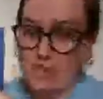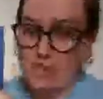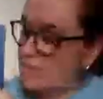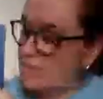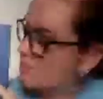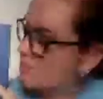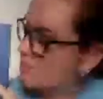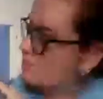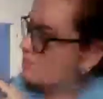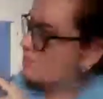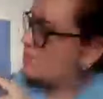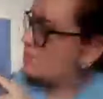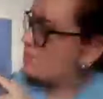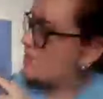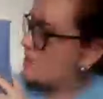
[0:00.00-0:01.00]
of us.
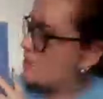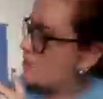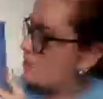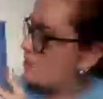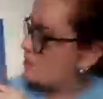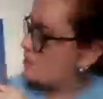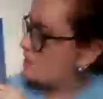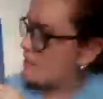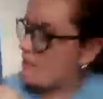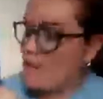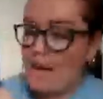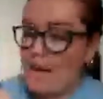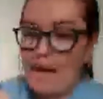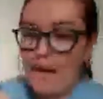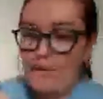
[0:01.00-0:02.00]

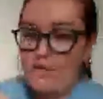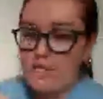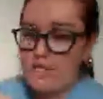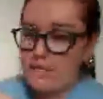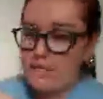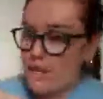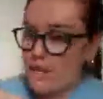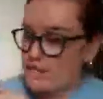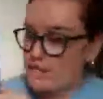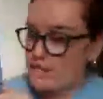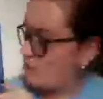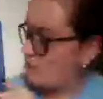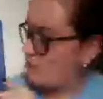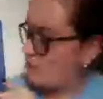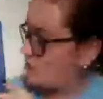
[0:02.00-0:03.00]
How to Catch
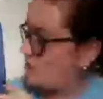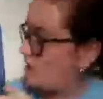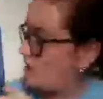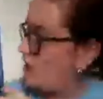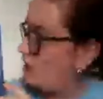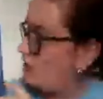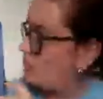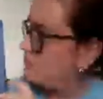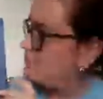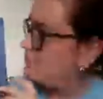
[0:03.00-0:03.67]
a Star.